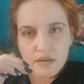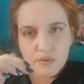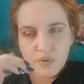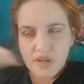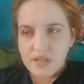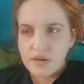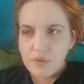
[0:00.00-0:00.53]

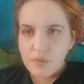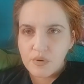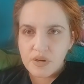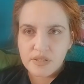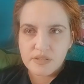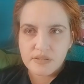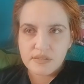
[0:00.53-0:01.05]
whether I
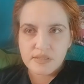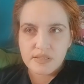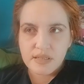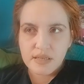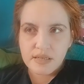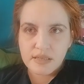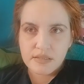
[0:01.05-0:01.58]
wanted to
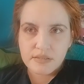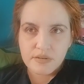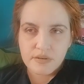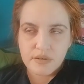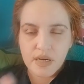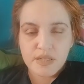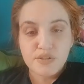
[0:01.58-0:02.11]
see it
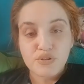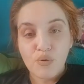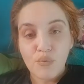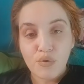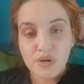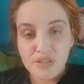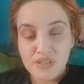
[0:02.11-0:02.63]
or I don't
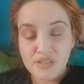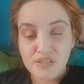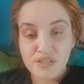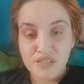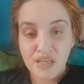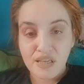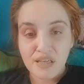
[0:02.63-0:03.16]
want to
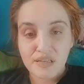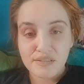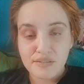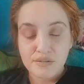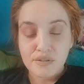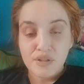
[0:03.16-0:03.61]
see it,